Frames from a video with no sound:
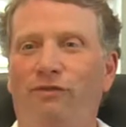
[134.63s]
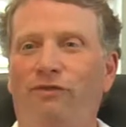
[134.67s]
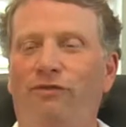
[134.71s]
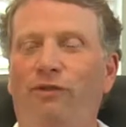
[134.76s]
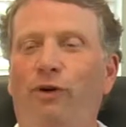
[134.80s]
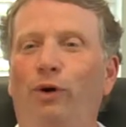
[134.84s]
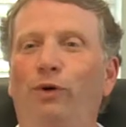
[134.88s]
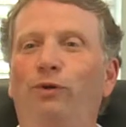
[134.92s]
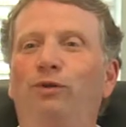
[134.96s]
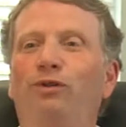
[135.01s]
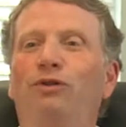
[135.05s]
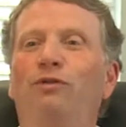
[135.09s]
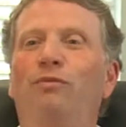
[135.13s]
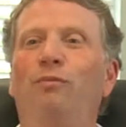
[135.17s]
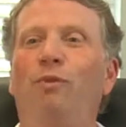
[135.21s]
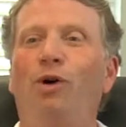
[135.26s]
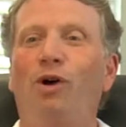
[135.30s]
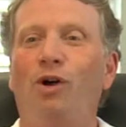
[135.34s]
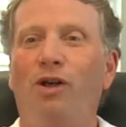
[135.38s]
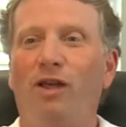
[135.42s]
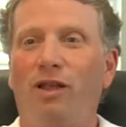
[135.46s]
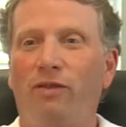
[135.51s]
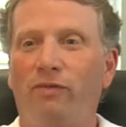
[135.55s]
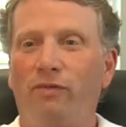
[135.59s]
first
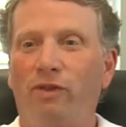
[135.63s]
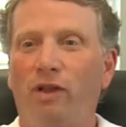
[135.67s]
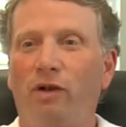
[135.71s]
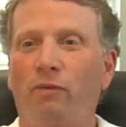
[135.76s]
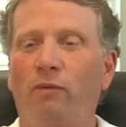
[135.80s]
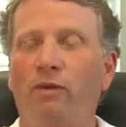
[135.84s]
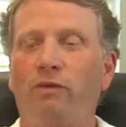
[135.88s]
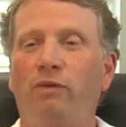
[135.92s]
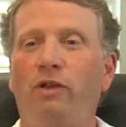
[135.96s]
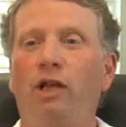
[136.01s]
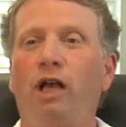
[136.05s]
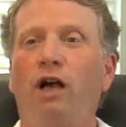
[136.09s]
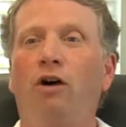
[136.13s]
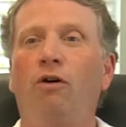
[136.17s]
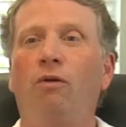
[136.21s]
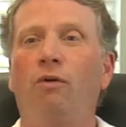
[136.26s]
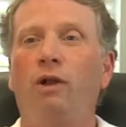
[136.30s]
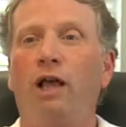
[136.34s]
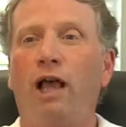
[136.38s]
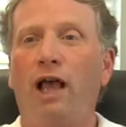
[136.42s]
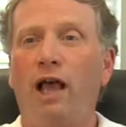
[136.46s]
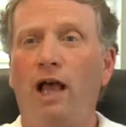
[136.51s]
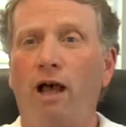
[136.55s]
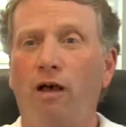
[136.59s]
month and we've
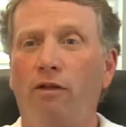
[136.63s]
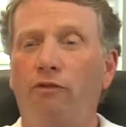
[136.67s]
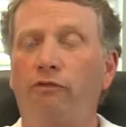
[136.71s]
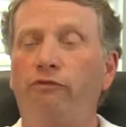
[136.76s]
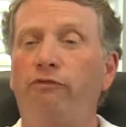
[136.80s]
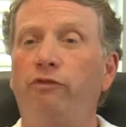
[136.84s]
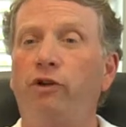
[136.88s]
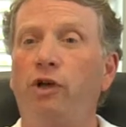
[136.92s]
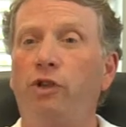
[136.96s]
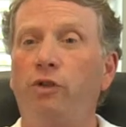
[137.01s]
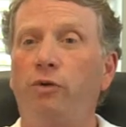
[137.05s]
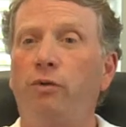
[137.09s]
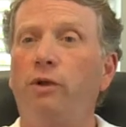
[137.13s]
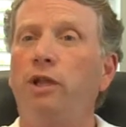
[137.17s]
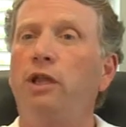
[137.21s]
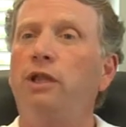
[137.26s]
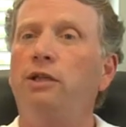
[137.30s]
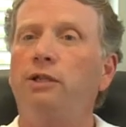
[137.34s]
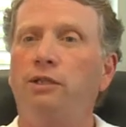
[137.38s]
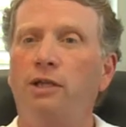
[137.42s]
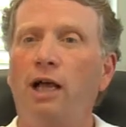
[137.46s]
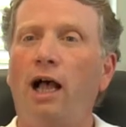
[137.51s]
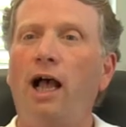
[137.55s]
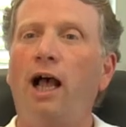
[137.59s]
gone out further
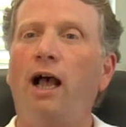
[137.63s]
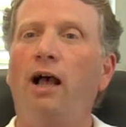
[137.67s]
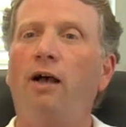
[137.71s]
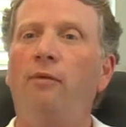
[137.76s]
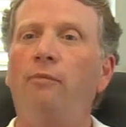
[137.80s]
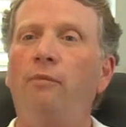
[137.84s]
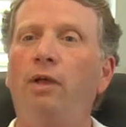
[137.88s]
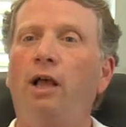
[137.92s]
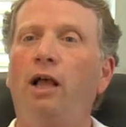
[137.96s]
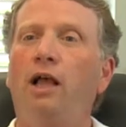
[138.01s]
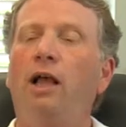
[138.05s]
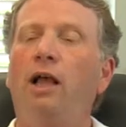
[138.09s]
in time,